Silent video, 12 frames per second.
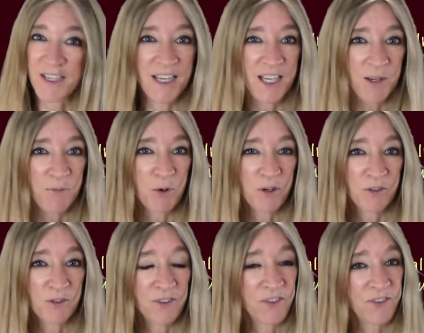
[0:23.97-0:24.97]
keyboard,
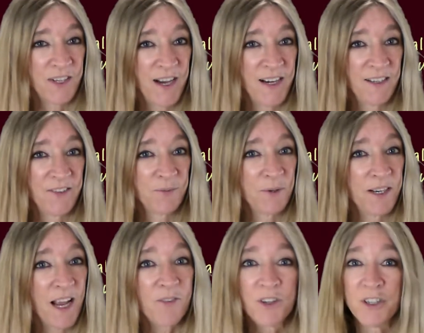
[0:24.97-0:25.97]
or stylus,
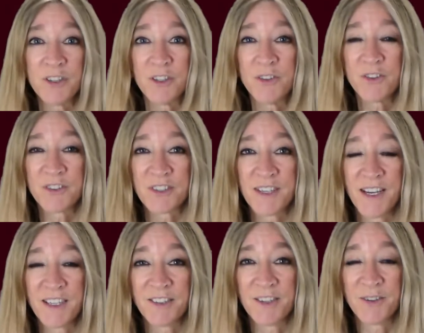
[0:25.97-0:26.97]
whatever you use to
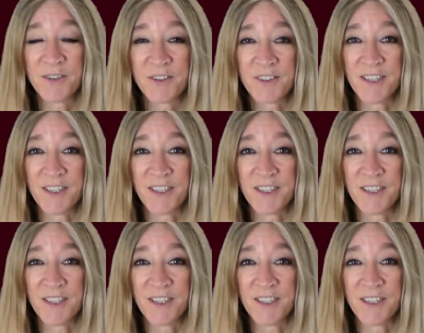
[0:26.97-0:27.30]
take notes,